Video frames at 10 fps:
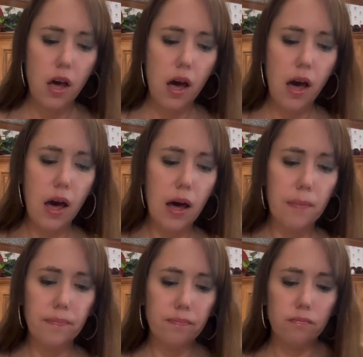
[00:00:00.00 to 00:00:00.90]

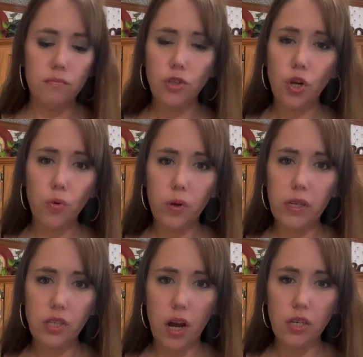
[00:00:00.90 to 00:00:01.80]
don't really
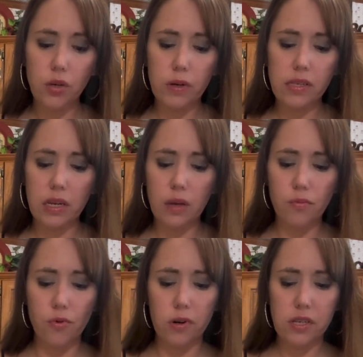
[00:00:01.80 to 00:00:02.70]
talk to us anymore.